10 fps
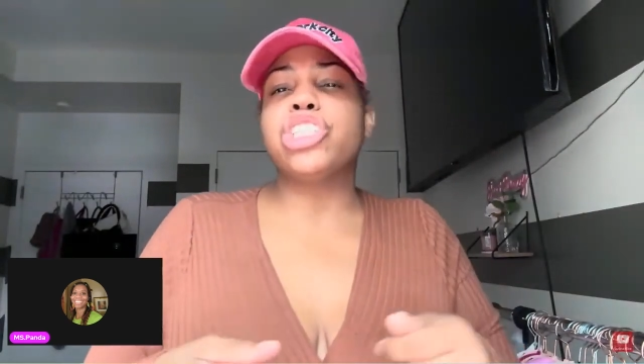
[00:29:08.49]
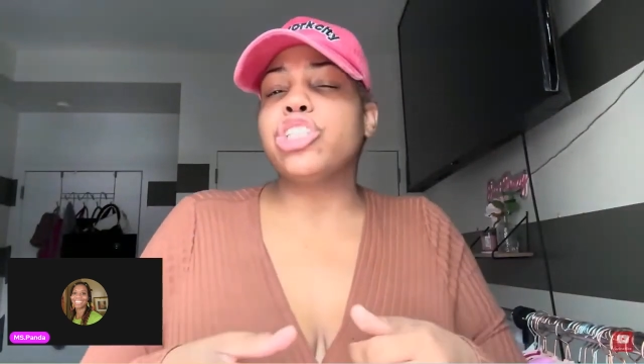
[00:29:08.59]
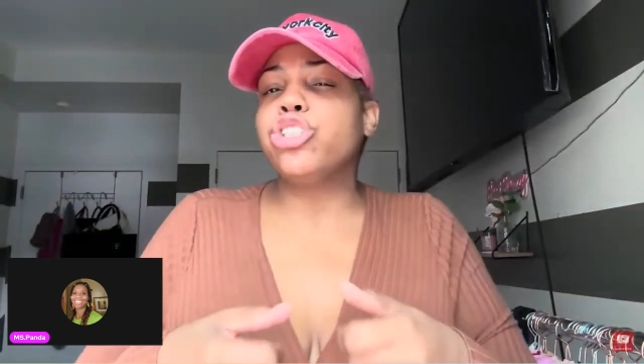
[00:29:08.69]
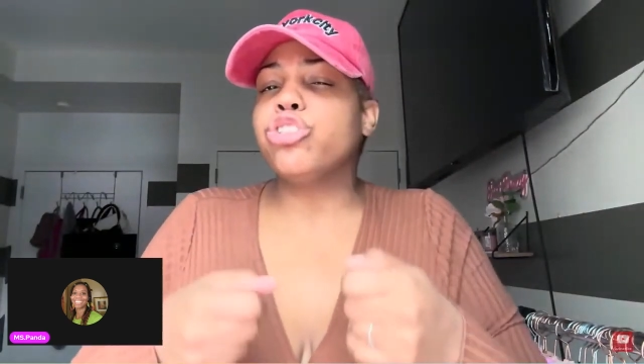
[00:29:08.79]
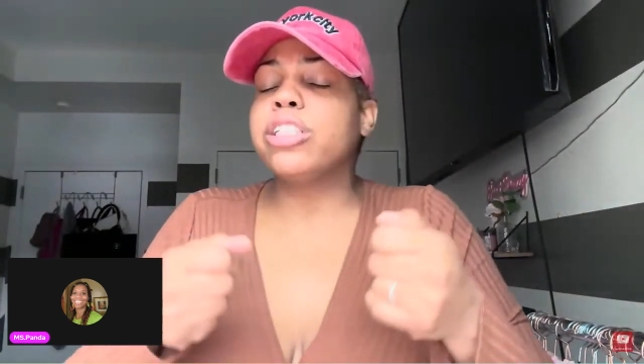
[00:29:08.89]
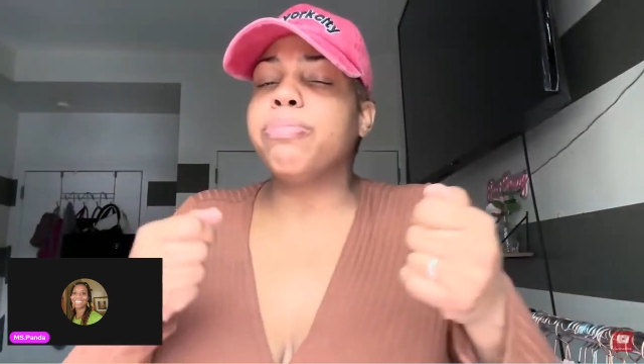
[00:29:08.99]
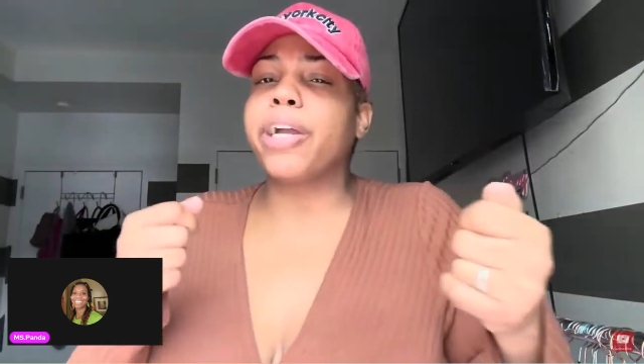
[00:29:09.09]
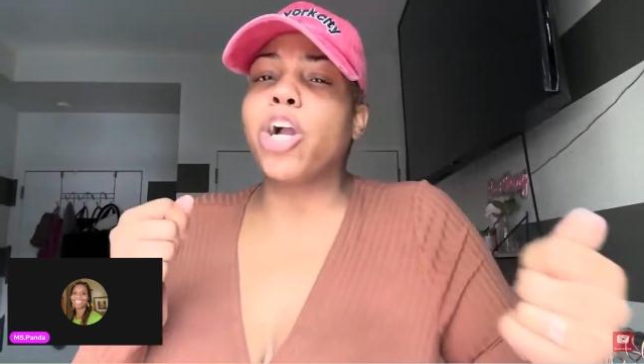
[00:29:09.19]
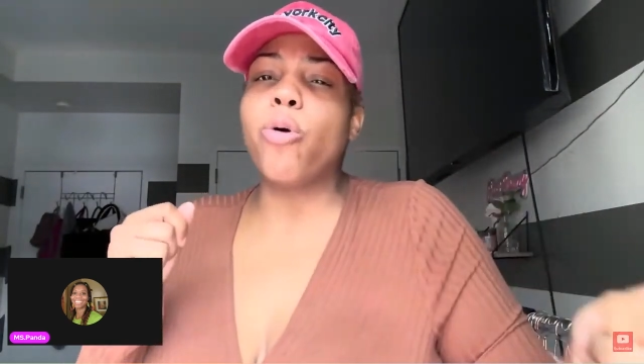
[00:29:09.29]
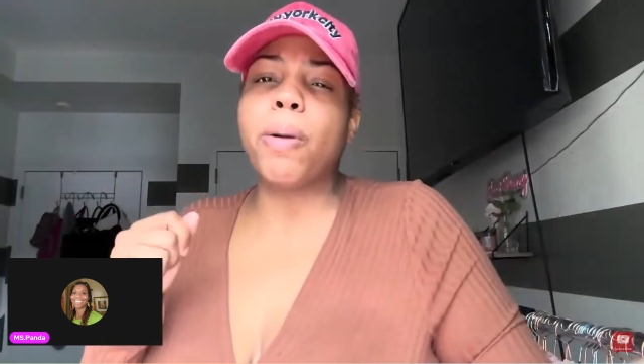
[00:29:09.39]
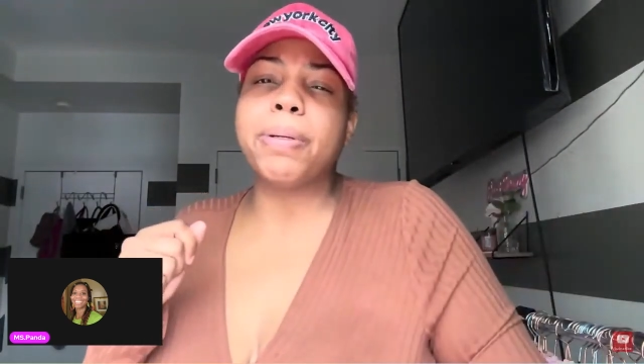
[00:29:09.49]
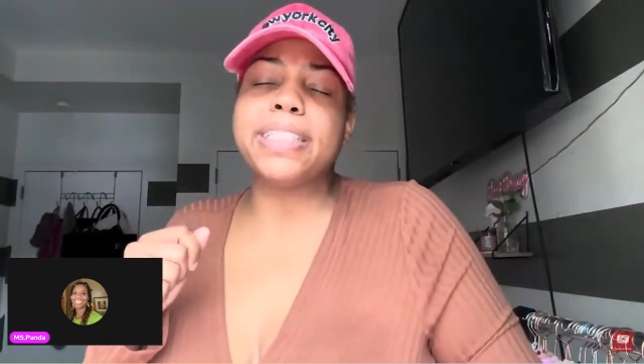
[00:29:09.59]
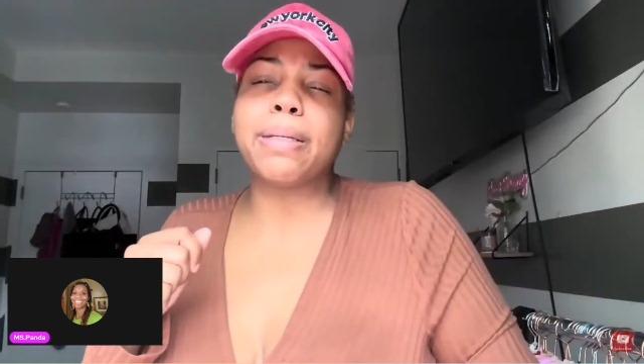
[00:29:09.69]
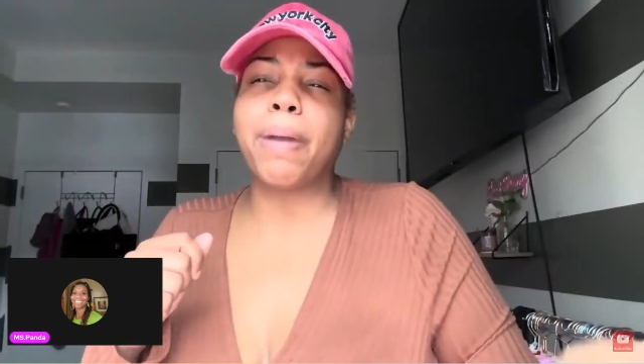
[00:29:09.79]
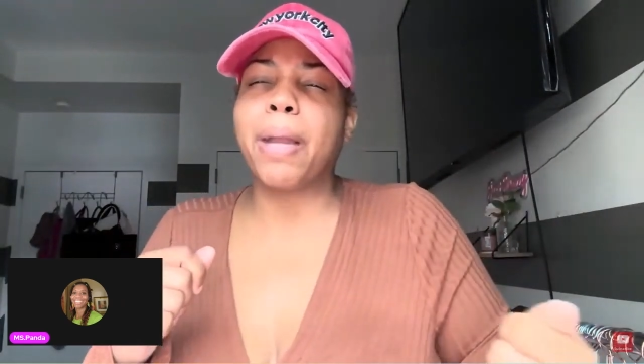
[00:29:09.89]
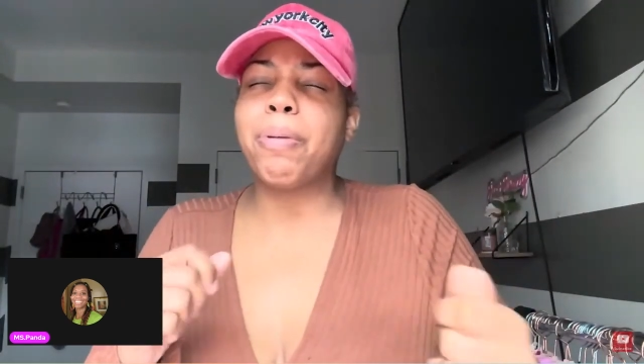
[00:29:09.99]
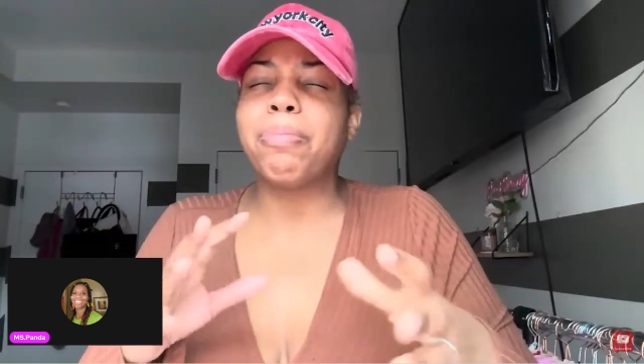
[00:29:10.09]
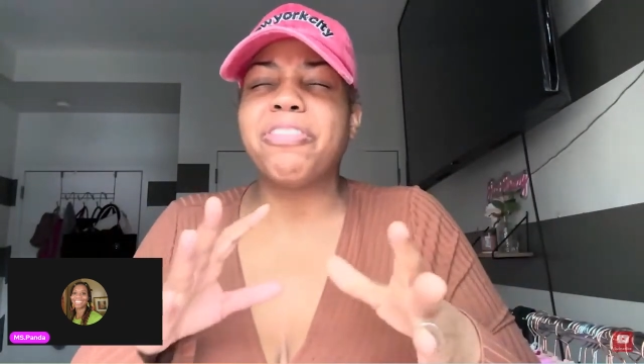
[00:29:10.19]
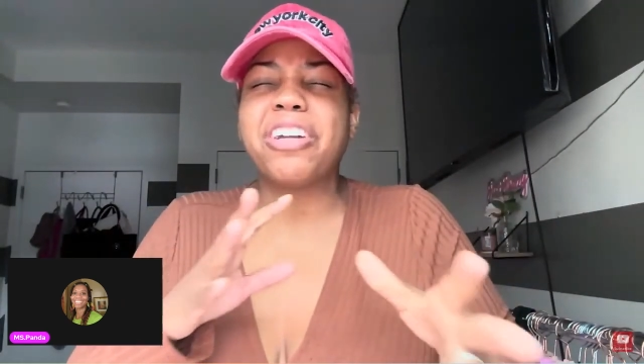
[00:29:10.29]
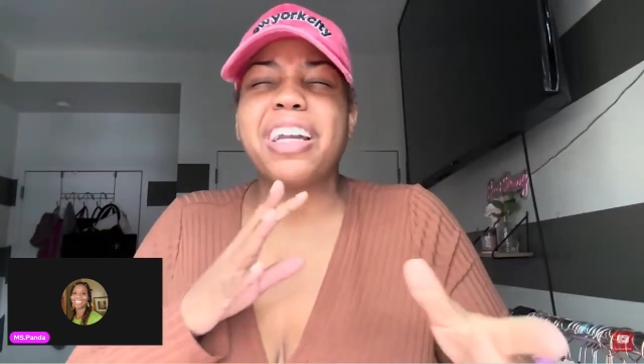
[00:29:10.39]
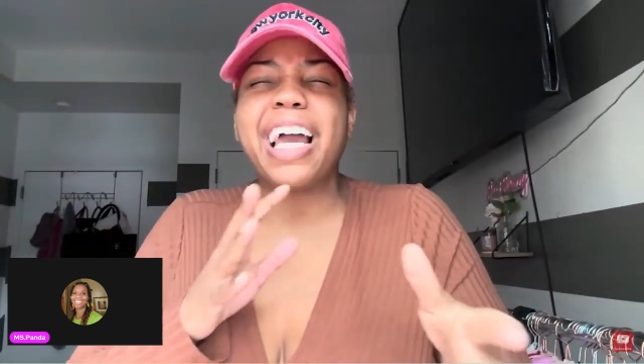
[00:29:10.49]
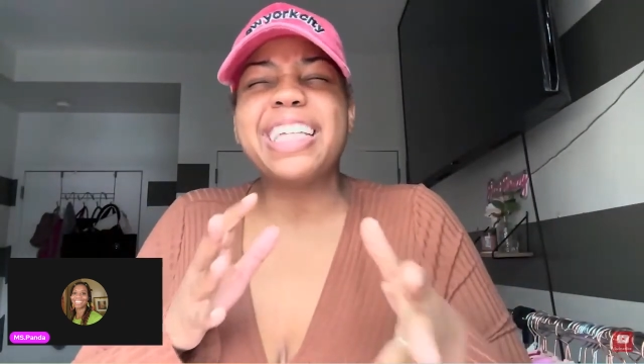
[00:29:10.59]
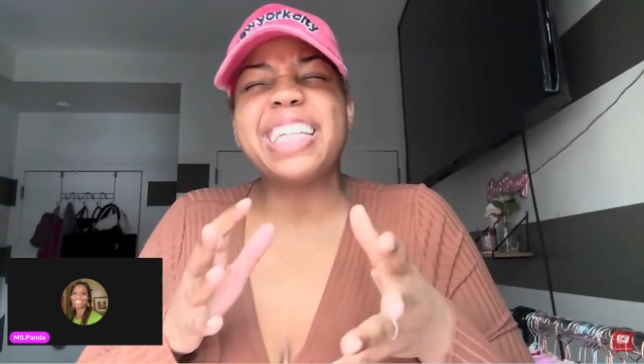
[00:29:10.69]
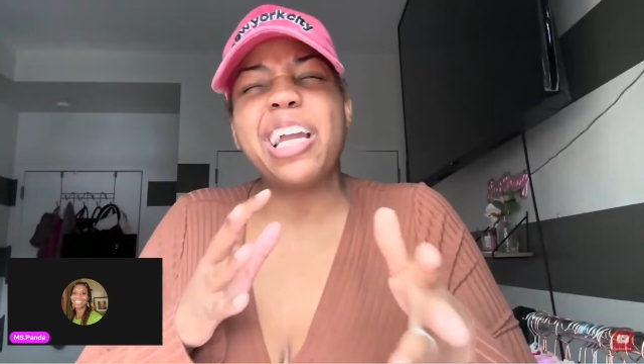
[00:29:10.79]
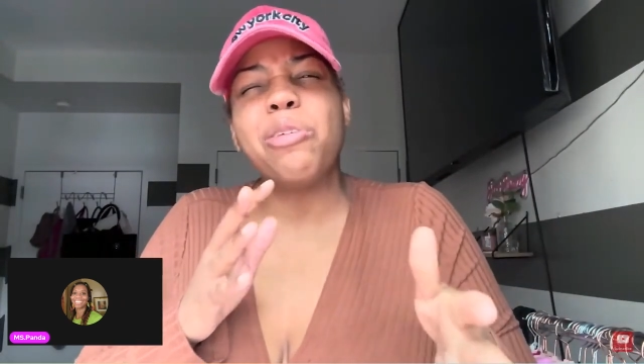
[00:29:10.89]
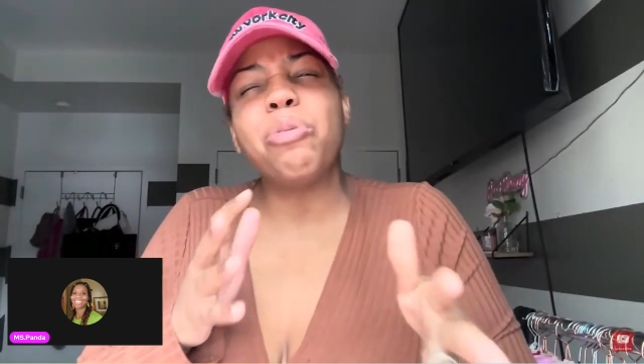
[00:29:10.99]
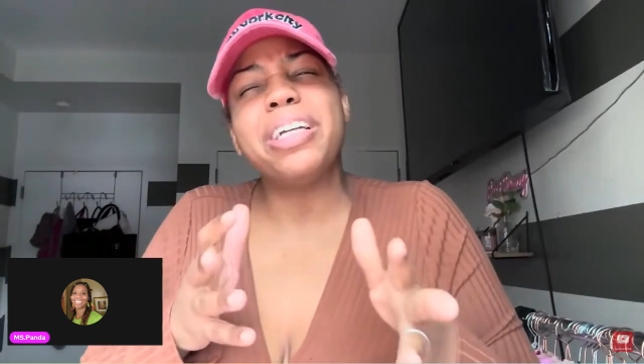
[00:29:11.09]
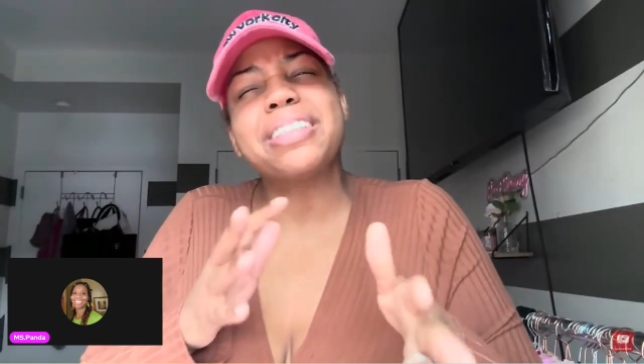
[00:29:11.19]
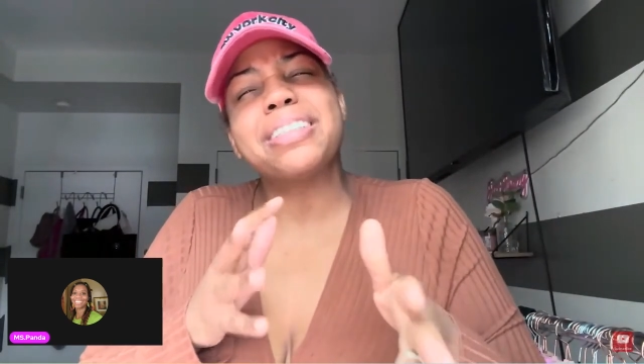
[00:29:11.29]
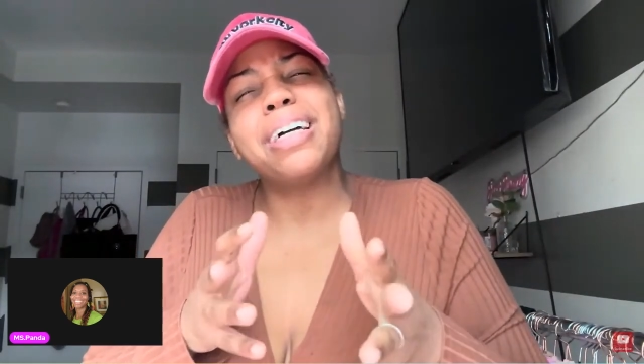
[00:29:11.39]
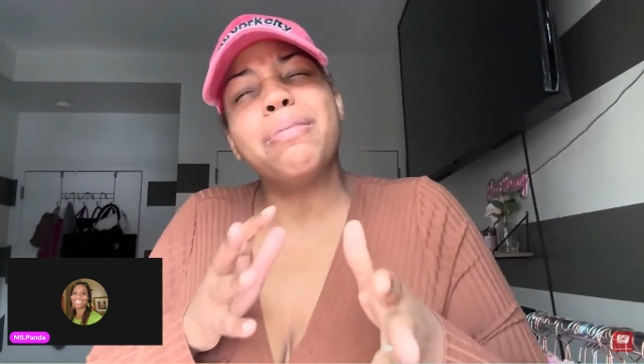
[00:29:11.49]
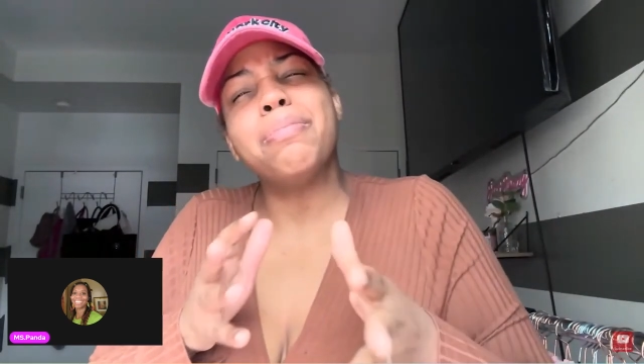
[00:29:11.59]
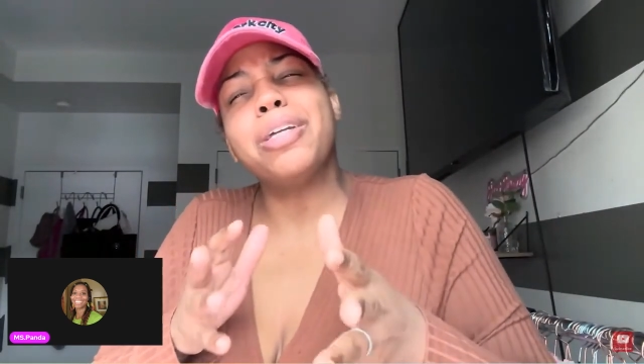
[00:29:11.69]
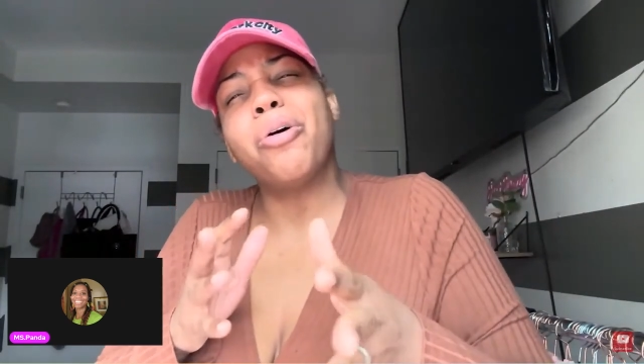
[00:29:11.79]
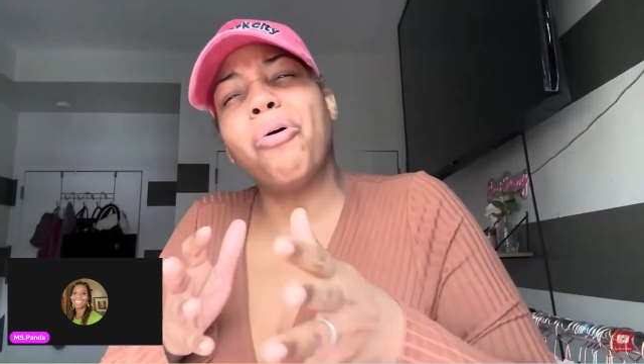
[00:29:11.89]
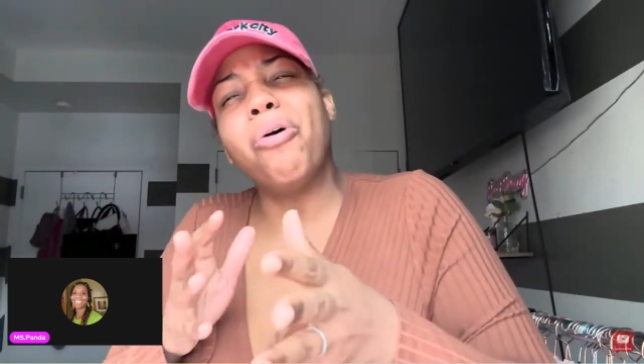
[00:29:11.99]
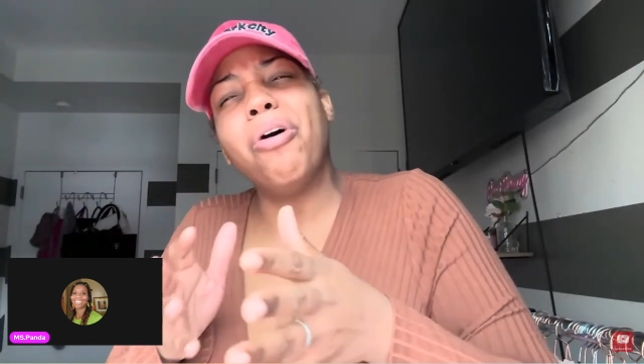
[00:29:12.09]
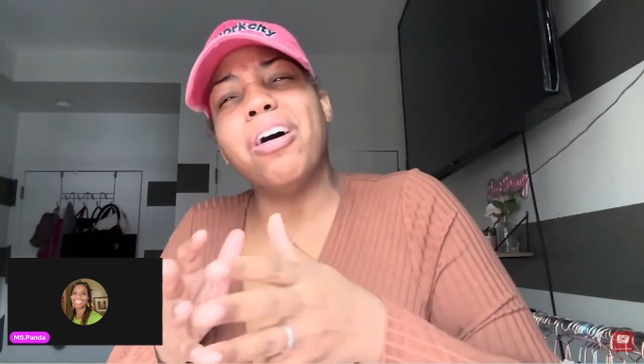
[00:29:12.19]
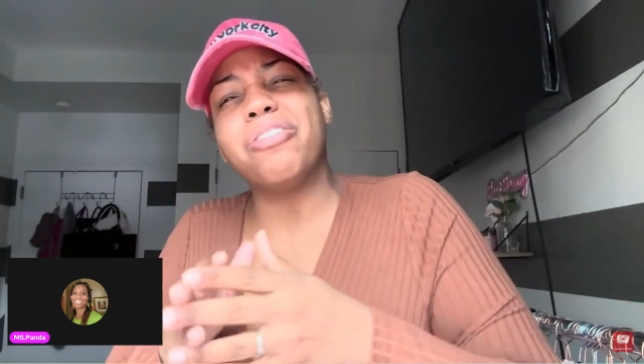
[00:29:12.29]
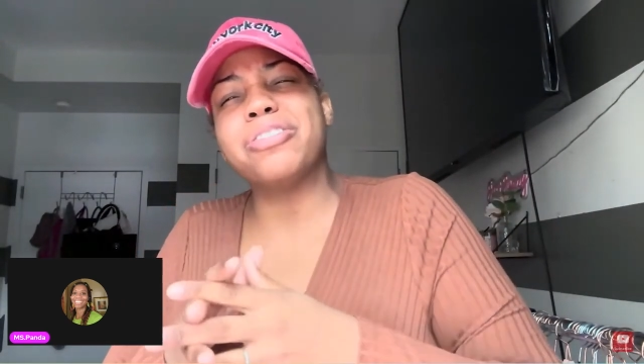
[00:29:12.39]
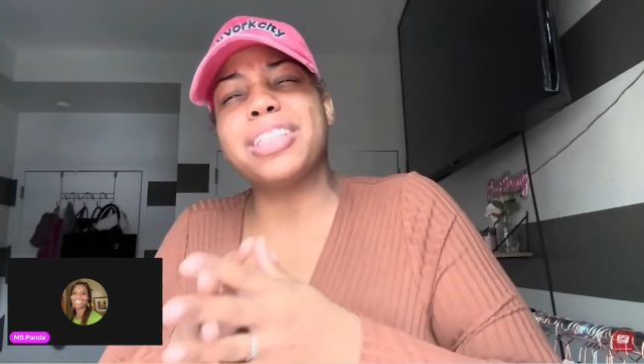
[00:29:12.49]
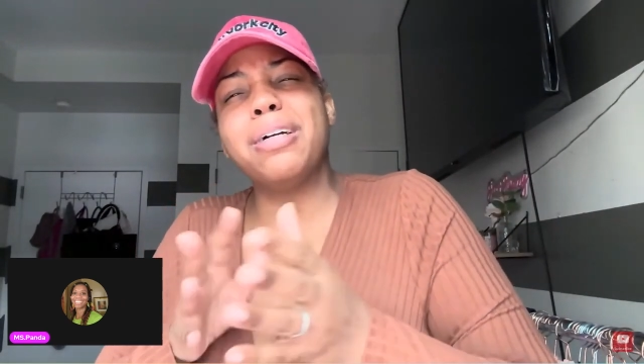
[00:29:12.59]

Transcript: She'll usually bring home a piece of paper. But for the last 8 weeks, something been off.